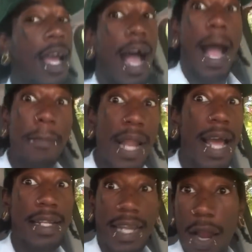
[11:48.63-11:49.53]
I'm
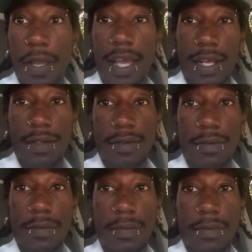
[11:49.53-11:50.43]
not there yet.
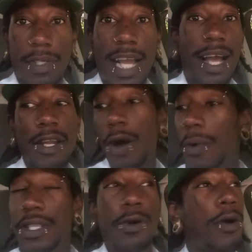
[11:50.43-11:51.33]
Y'all
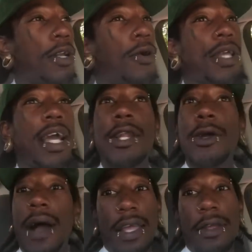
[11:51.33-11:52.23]
know what's going on.
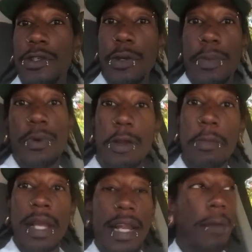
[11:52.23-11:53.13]
Y'all know how YouTube
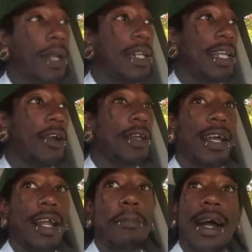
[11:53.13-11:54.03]
work, man. I'm not
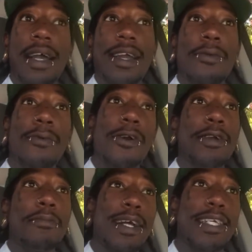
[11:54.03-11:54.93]
there yet. I'm out here
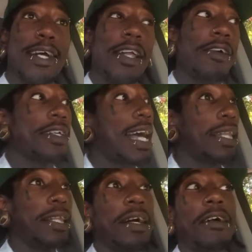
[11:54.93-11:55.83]
working my tail off
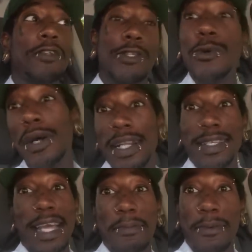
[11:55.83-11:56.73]
because I love
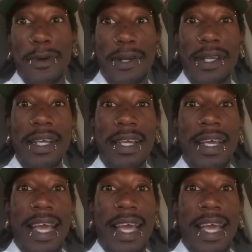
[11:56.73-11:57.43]
doing this type of work.